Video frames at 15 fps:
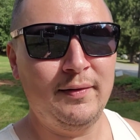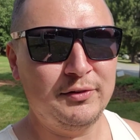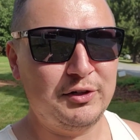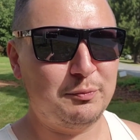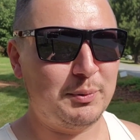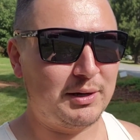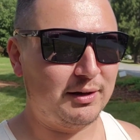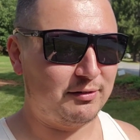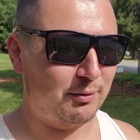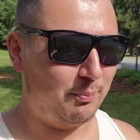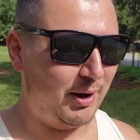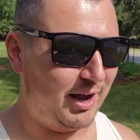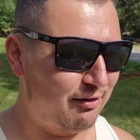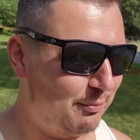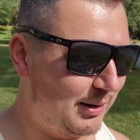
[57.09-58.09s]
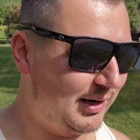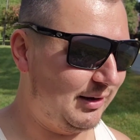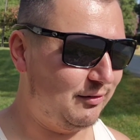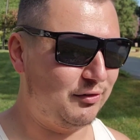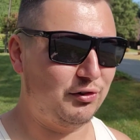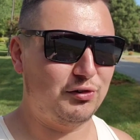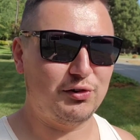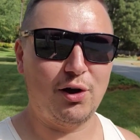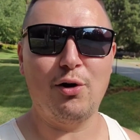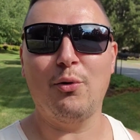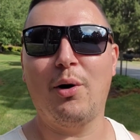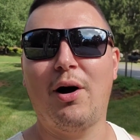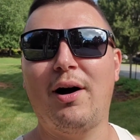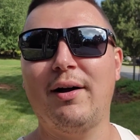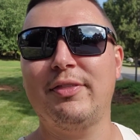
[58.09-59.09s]
just because the pavement gets
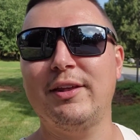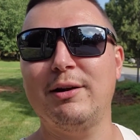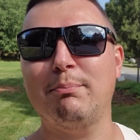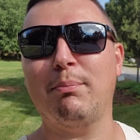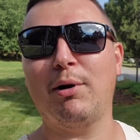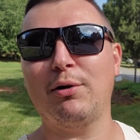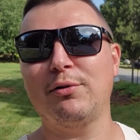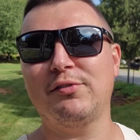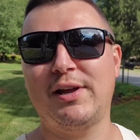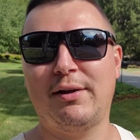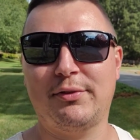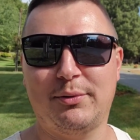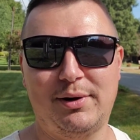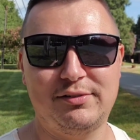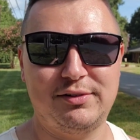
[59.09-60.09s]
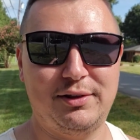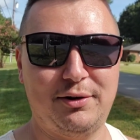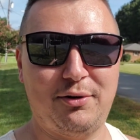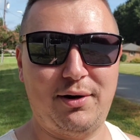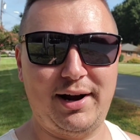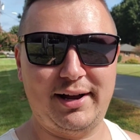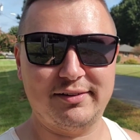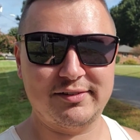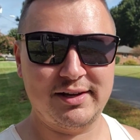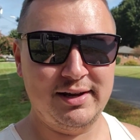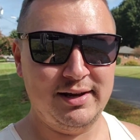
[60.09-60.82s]
so hot that it burns out the rest of the grass.